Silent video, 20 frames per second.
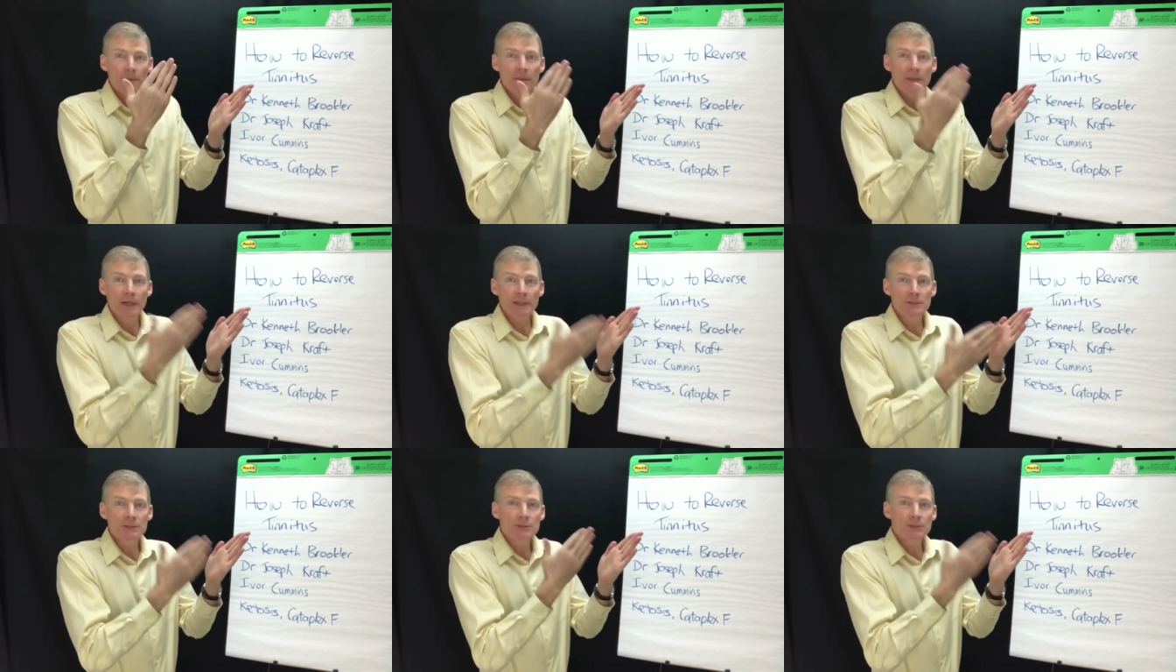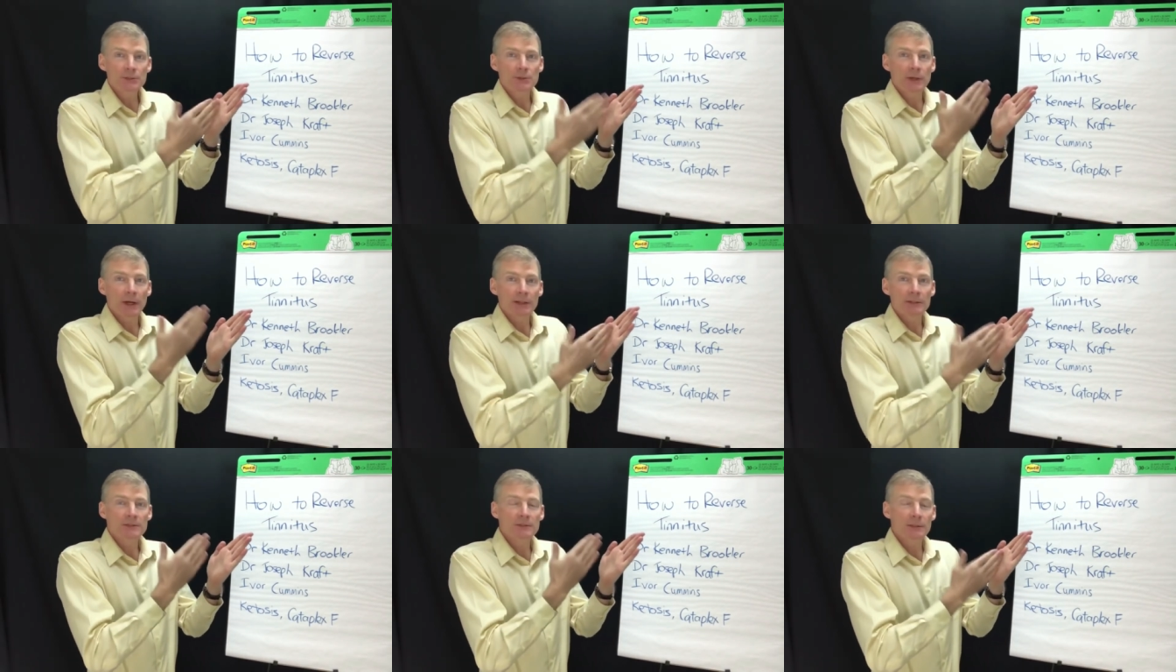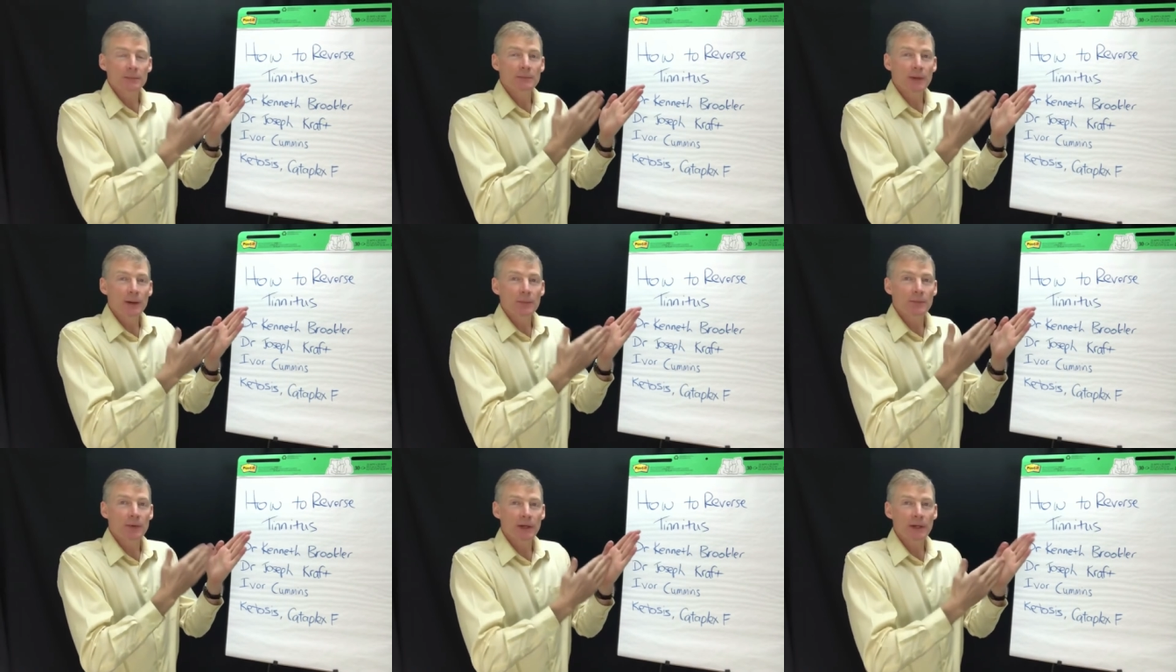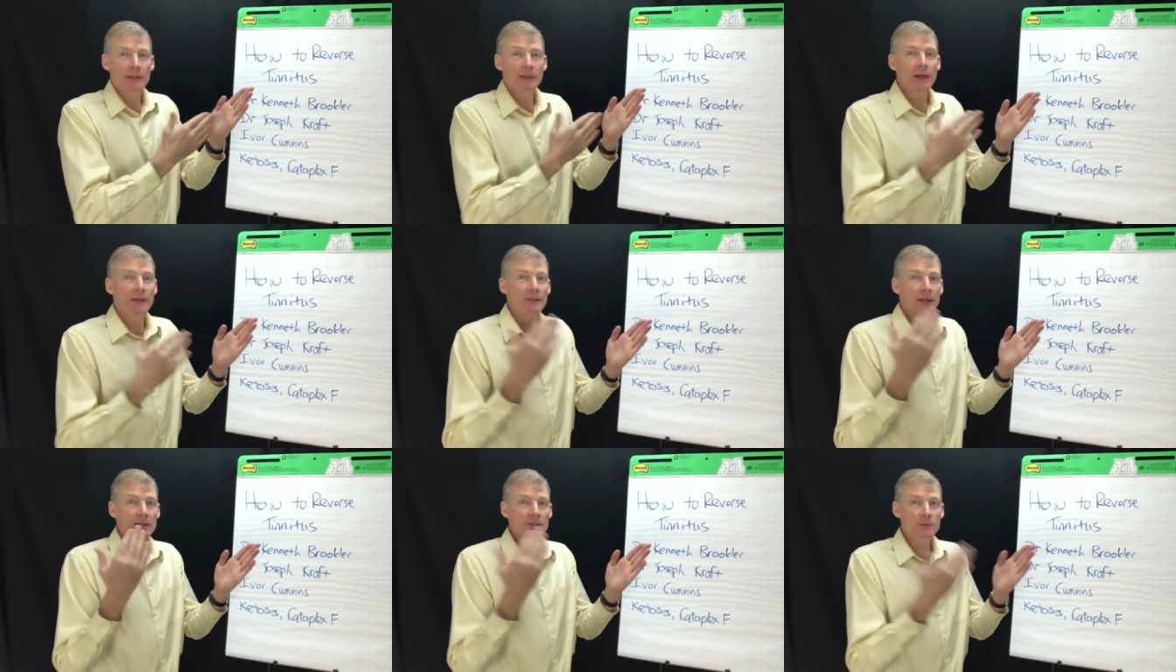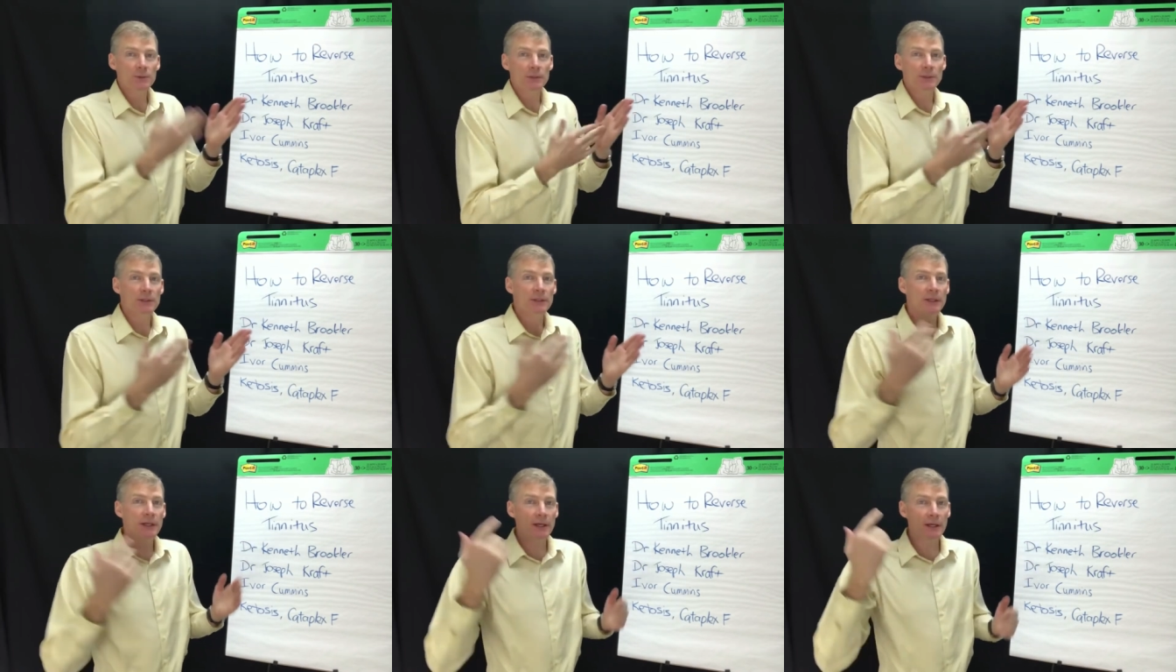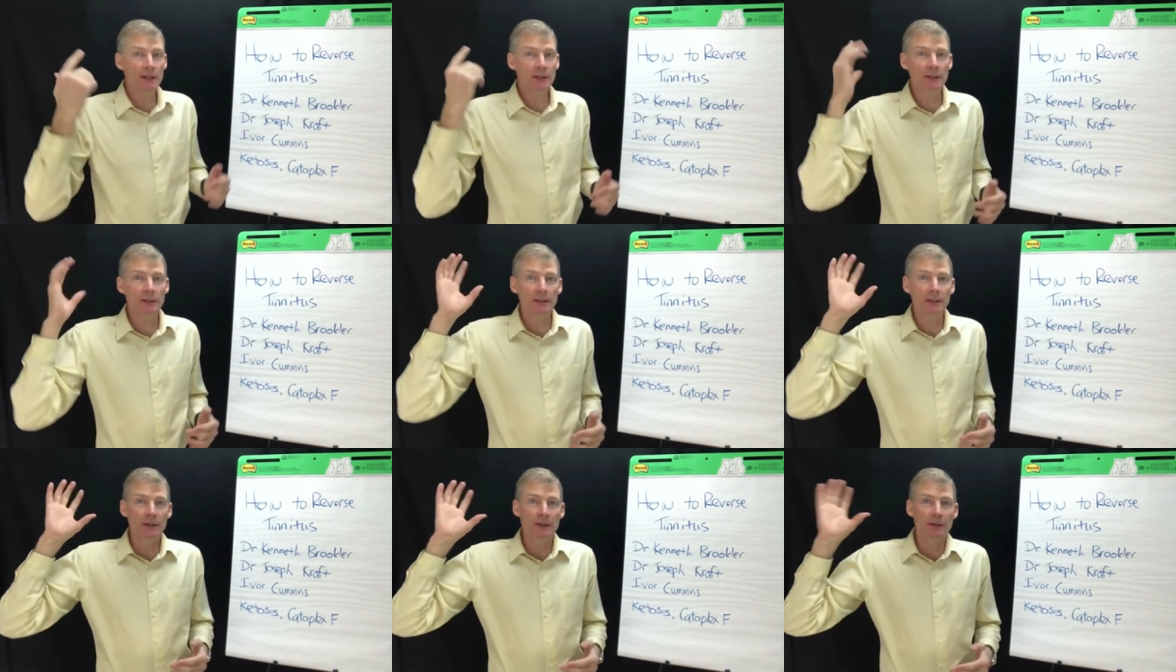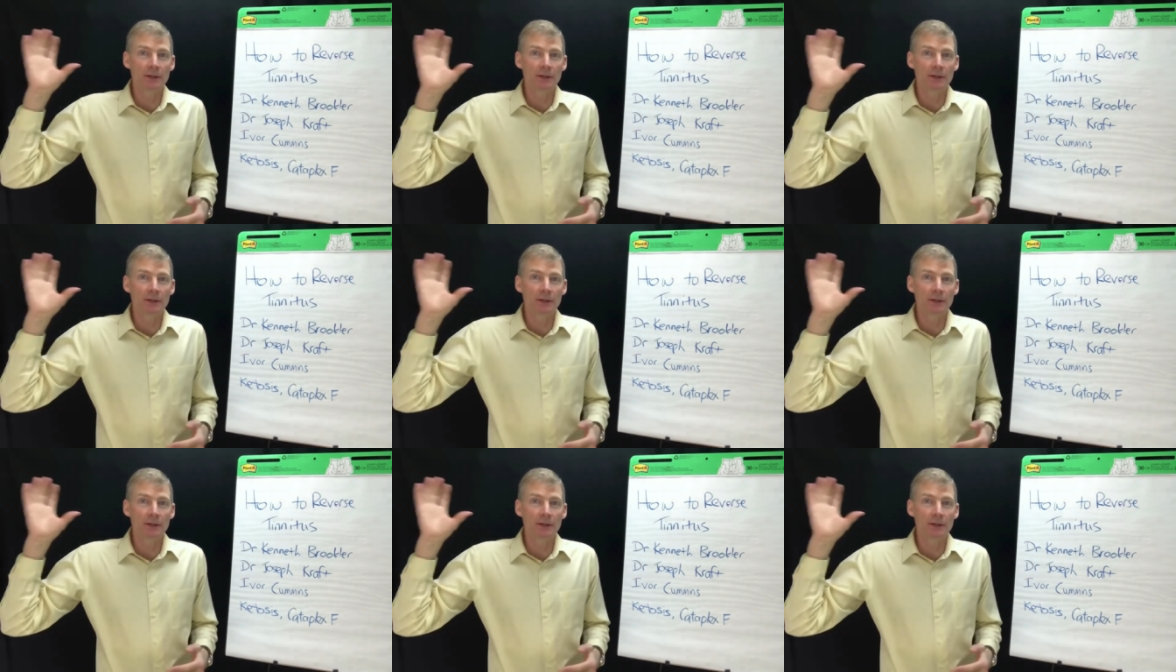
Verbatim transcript: that strikes the membrane, and that's where you get